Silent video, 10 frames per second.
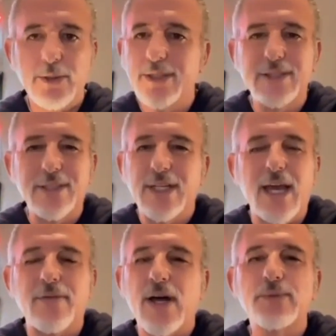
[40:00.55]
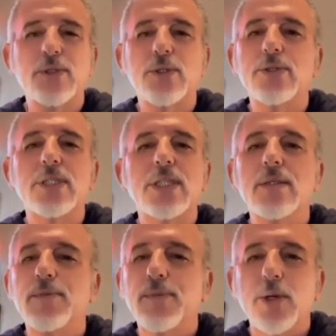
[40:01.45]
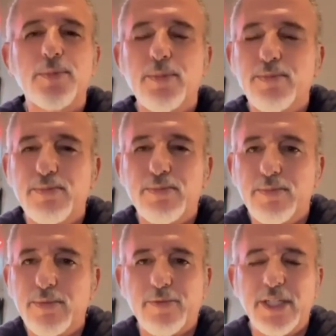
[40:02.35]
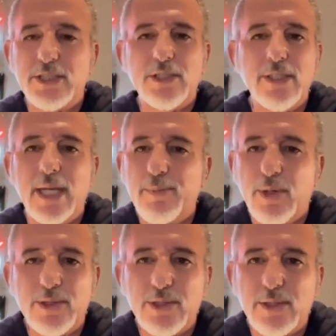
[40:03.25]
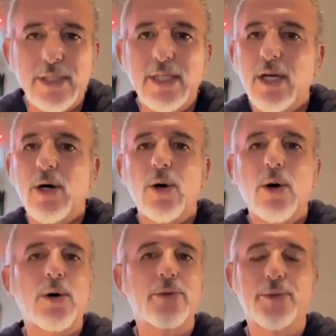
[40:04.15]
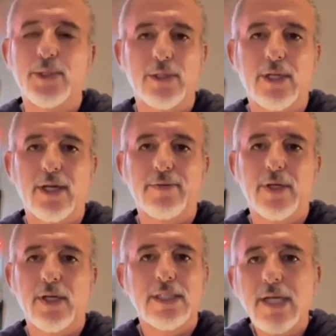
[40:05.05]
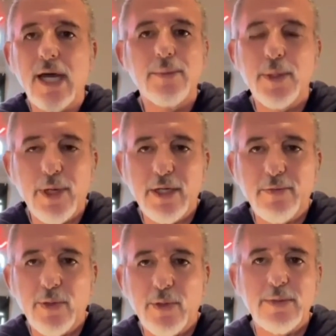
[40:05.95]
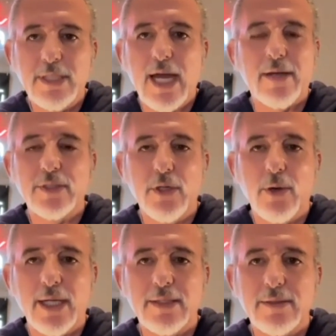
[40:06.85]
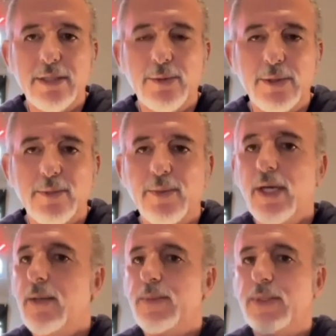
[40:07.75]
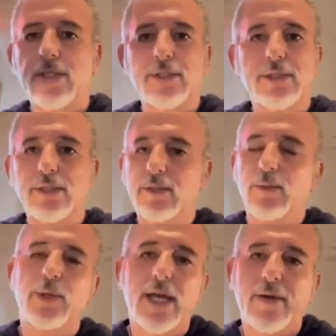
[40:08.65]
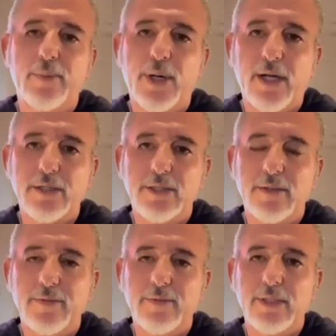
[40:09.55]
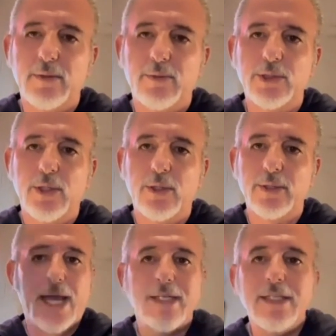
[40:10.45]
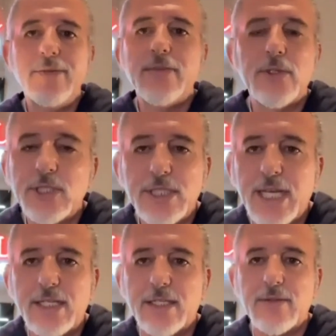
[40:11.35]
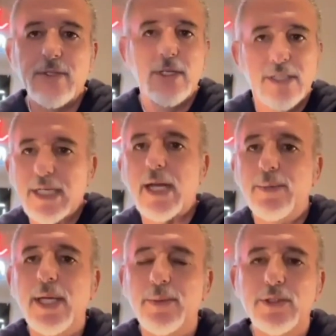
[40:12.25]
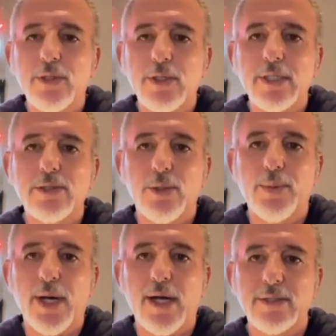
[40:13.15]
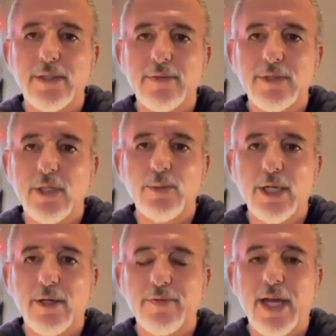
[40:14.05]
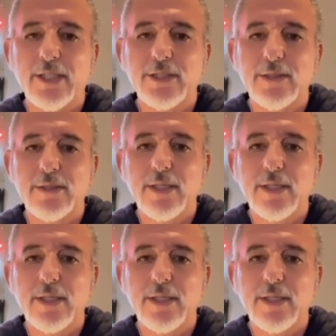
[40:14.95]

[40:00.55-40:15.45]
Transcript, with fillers: You, you're going to have obstacles in both professionally and personally all through your life. You got to be ready for them. You have to know how to deal with them because you want to have a positive, you know, result. And even if there's a negative, you got to be able to turn it into a positive some way or fashion.